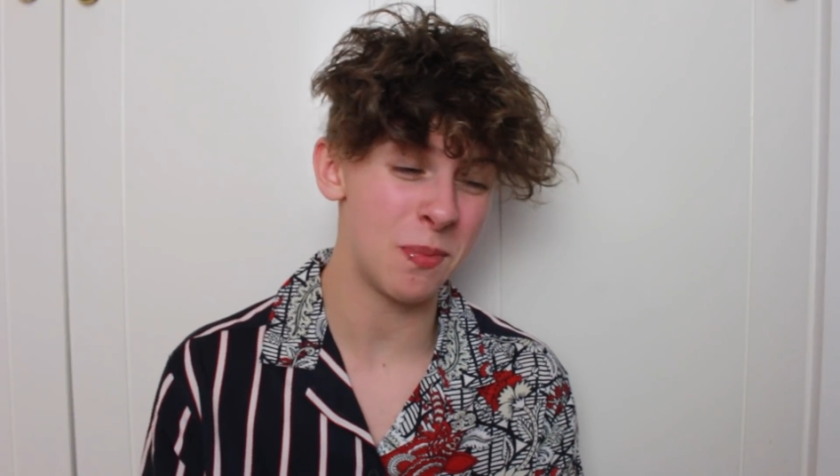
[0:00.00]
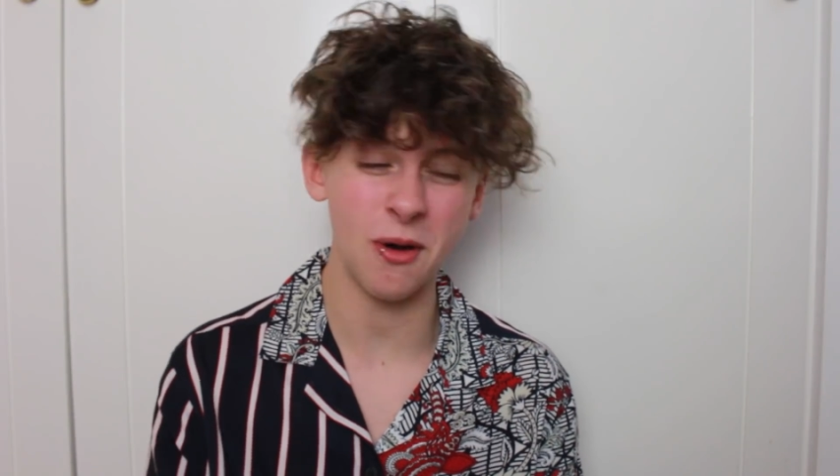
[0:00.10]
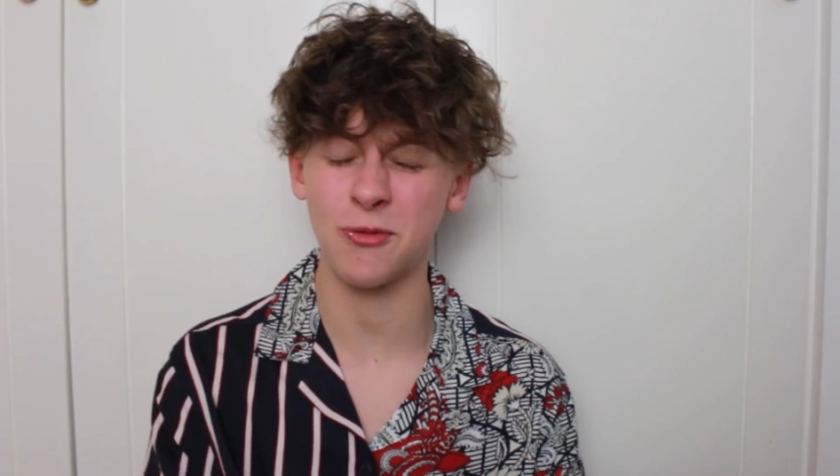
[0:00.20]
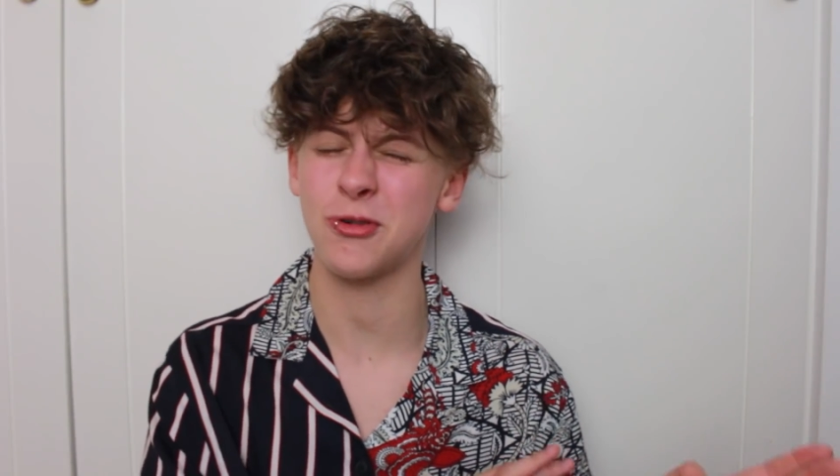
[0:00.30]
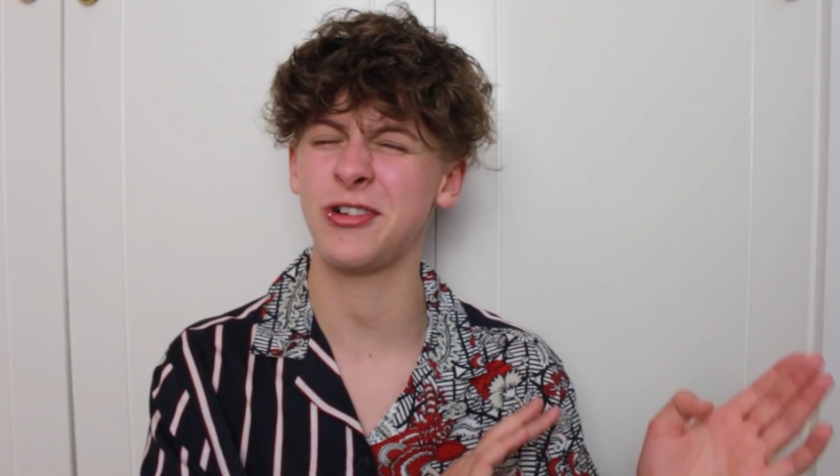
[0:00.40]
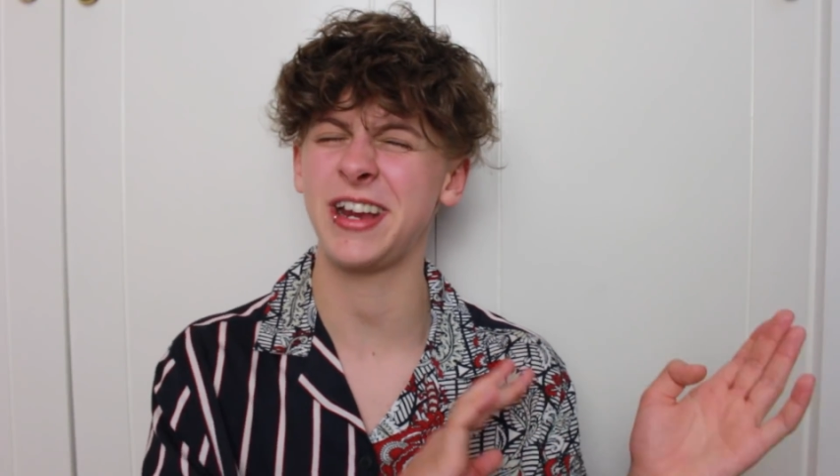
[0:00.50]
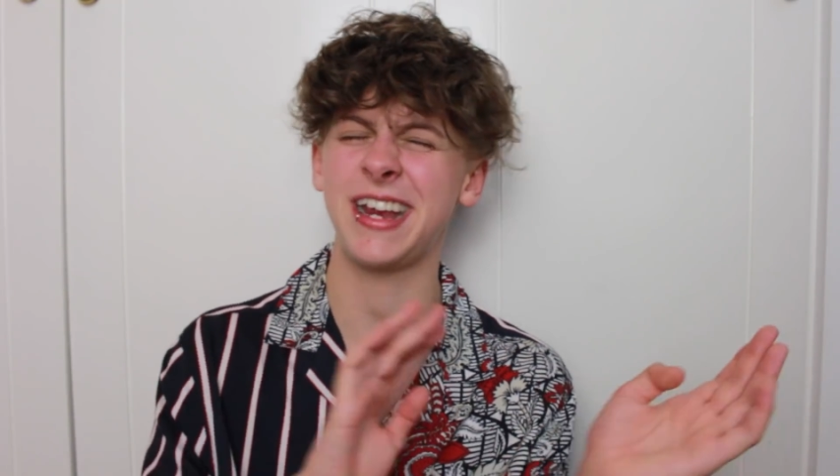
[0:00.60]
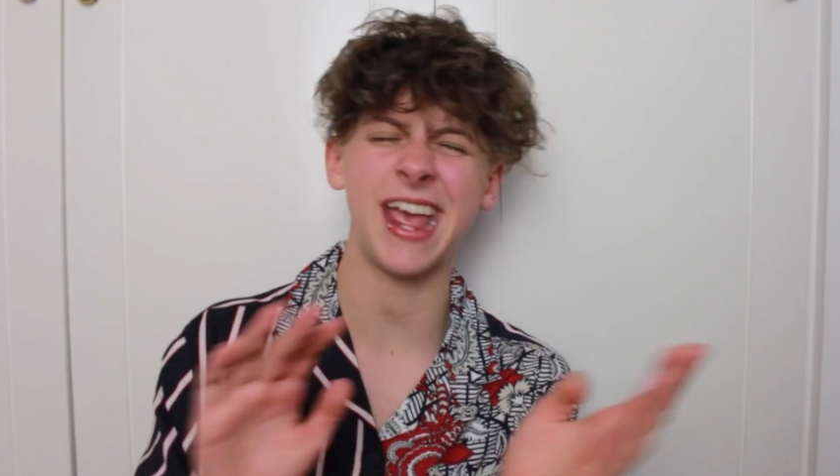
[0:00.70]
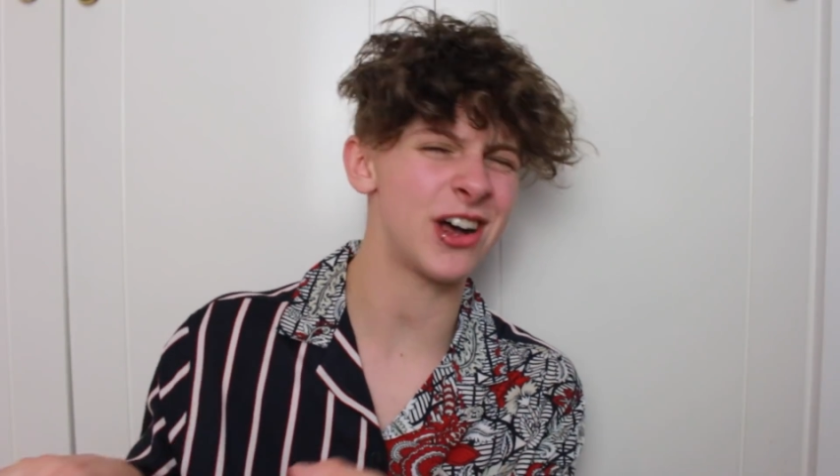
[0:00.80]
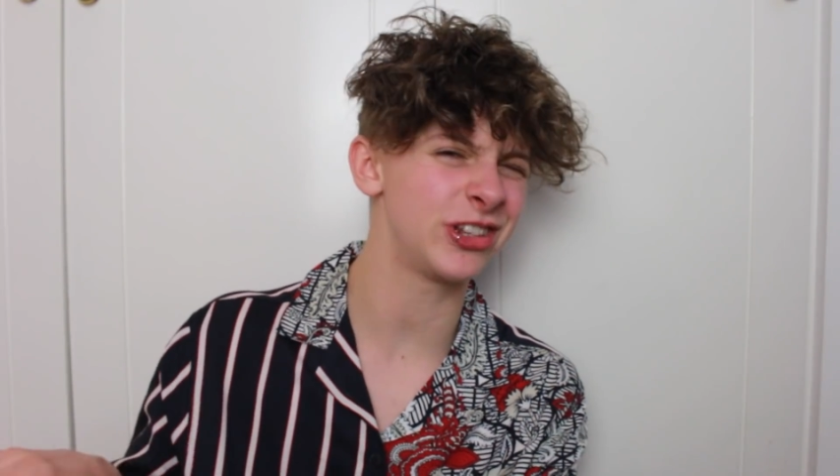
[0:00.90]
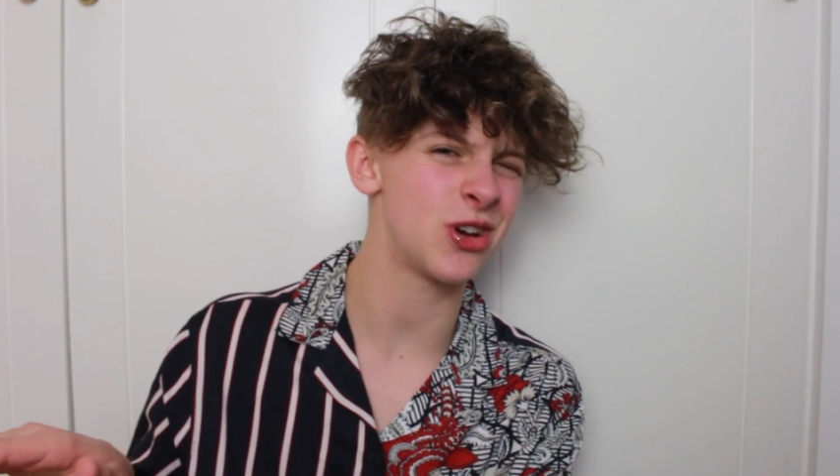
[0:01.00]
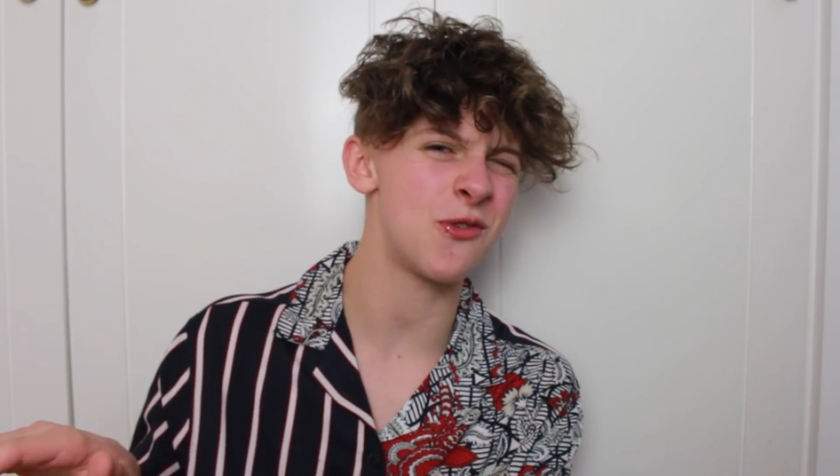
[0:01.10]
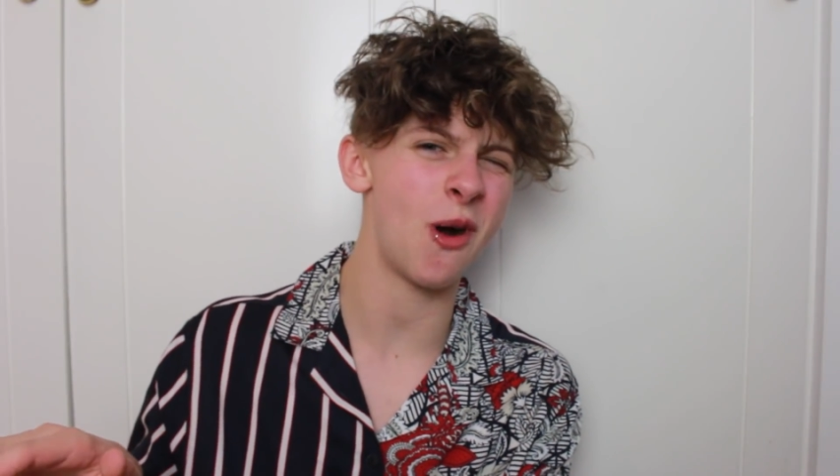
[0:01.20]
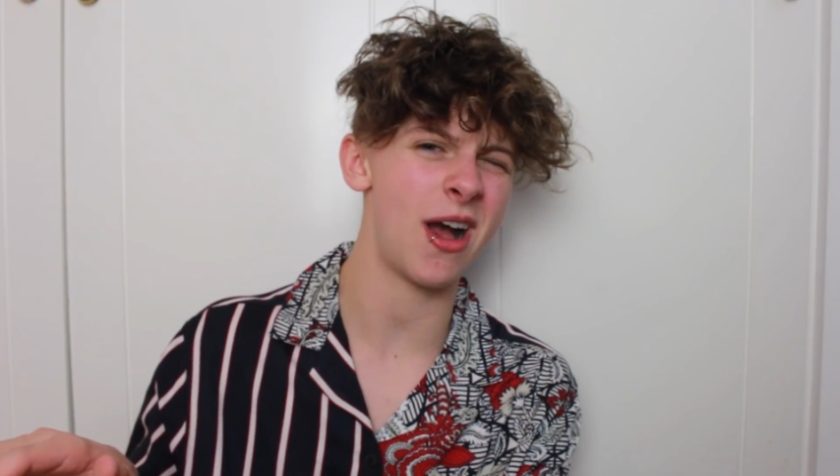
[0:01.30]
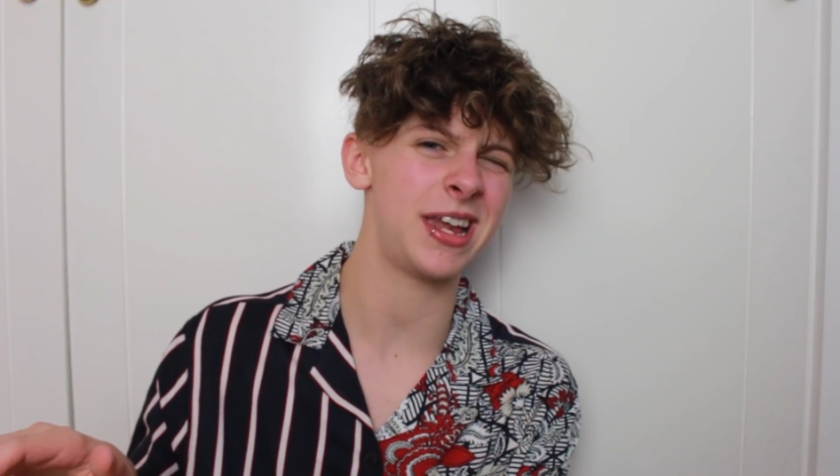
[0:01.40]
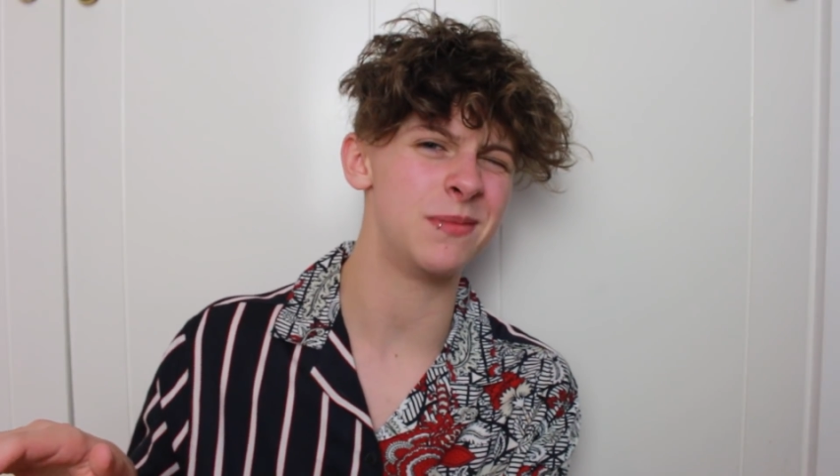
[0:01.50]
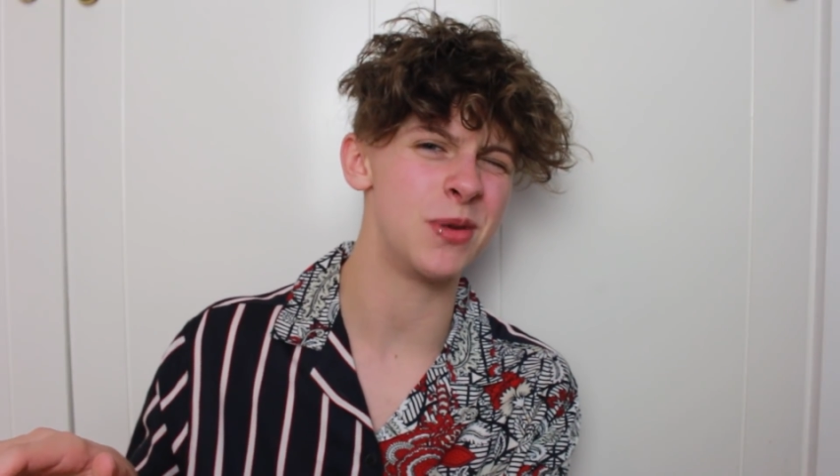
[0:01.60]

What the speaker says: but we'll get onto why in a